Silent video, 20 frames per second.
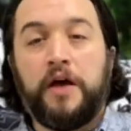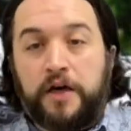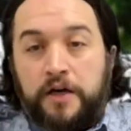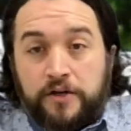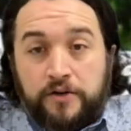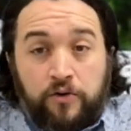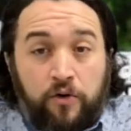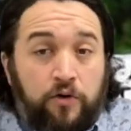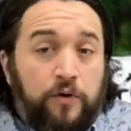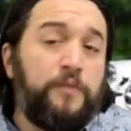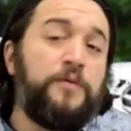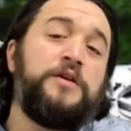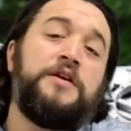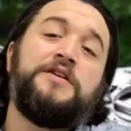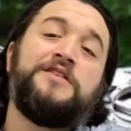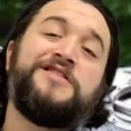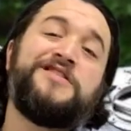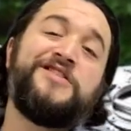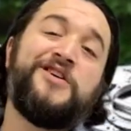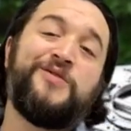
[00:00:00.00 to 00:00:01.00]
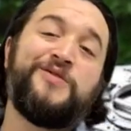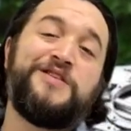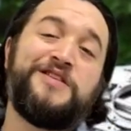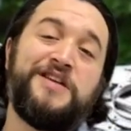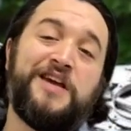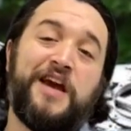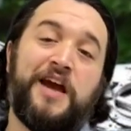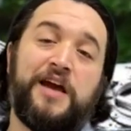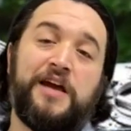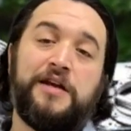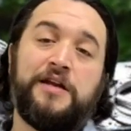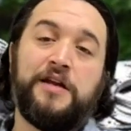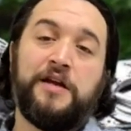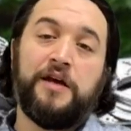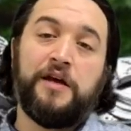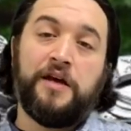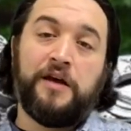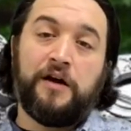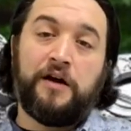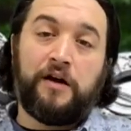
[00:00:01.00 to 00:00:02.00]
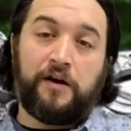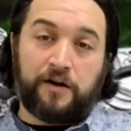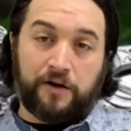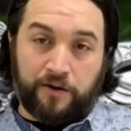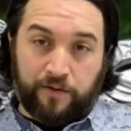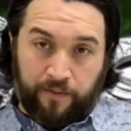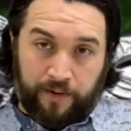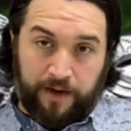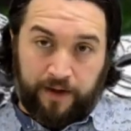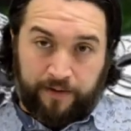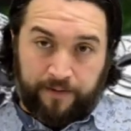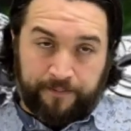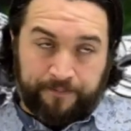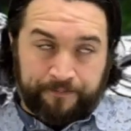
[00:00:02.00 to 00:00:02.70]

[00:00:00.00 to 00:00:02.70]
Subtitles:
normally associate art with.